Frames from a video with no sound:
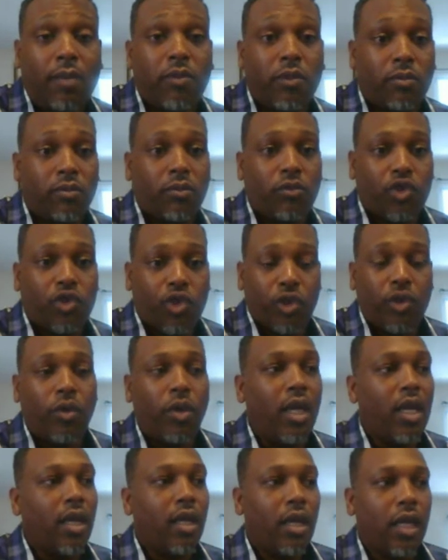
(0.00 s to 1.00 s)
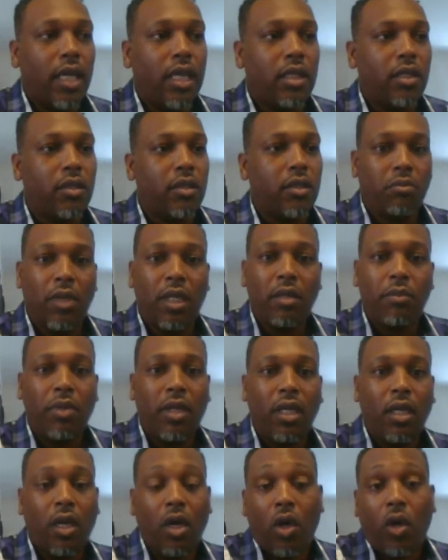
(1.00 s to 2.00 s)
come true is me
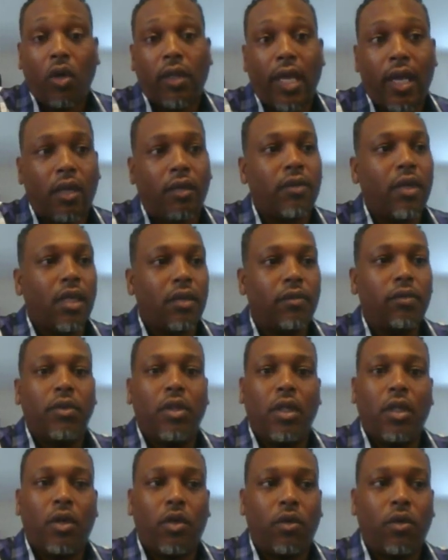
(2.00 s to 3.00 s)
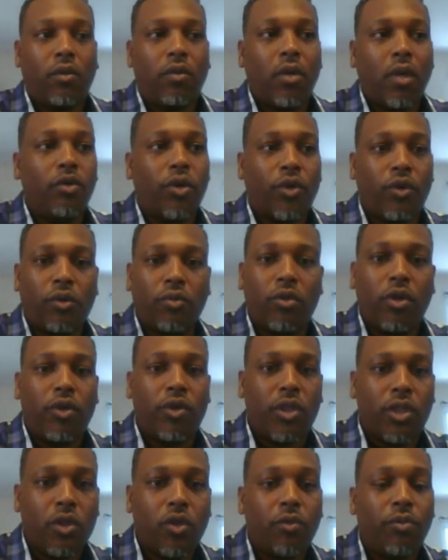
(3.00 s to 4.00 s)
being called out. Oh, you're
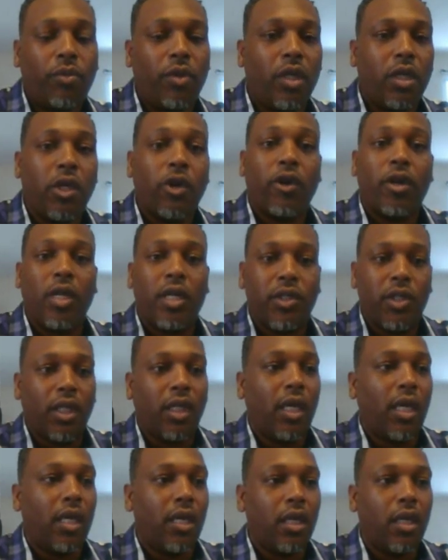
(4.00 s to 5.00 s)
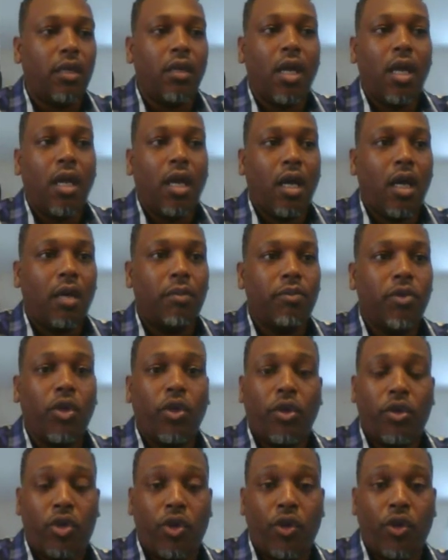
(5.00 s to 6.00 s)
stupid, you're uneducated,
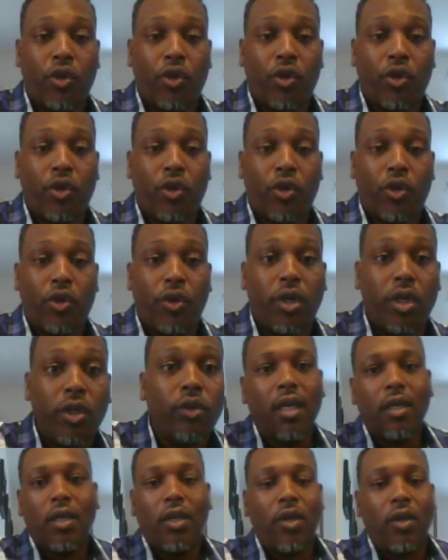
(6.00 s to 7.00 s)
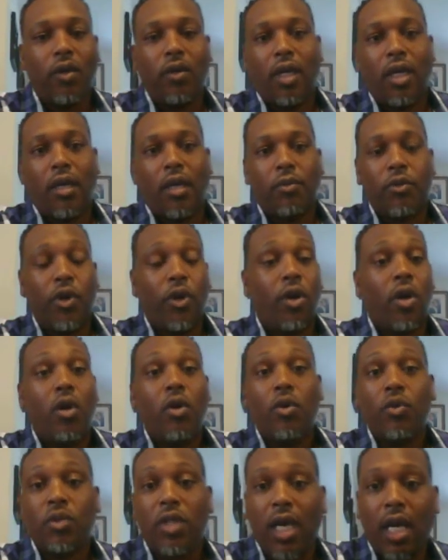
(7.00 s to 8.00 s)
you're a coon,
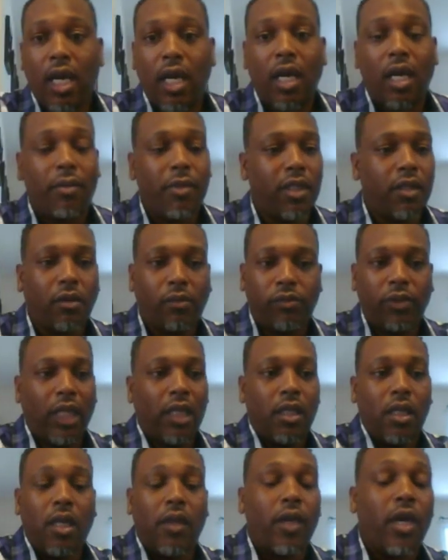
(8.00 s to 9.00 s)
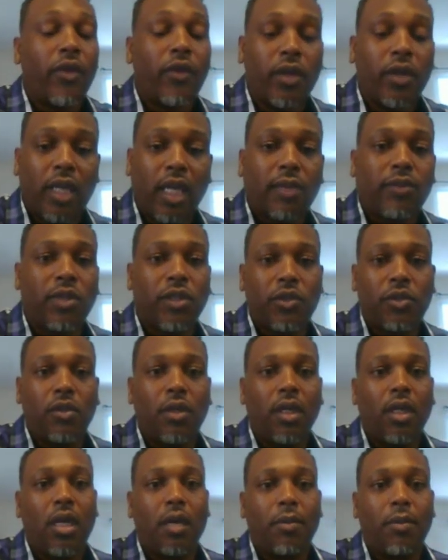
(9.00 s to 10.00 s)
you're Uncle Tom, and any of the other names
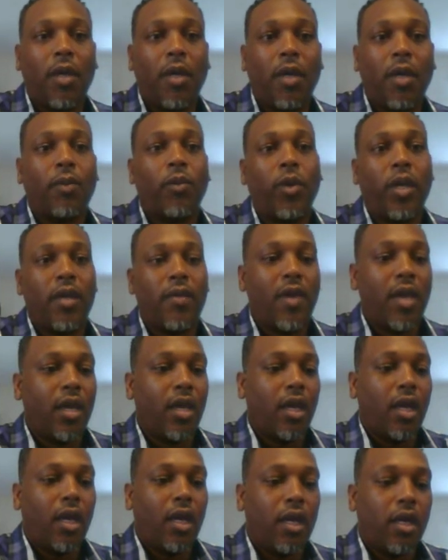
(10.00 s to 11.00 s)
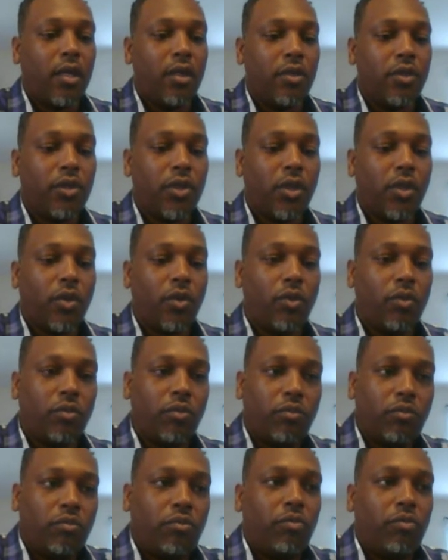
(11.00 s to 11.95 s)
that you can come up with. So